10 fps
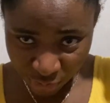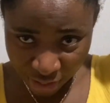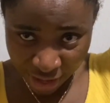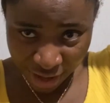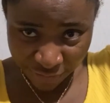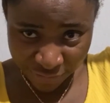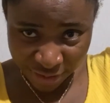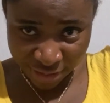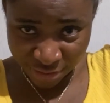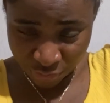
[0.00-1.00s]
yeah, I've
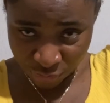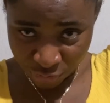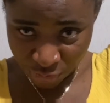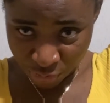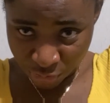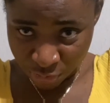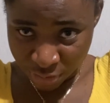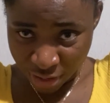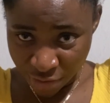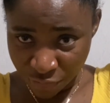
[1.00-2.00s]
done the good old
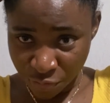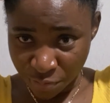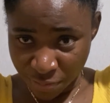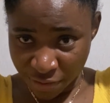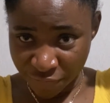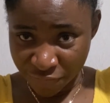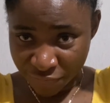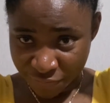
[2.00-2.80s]
afro puff.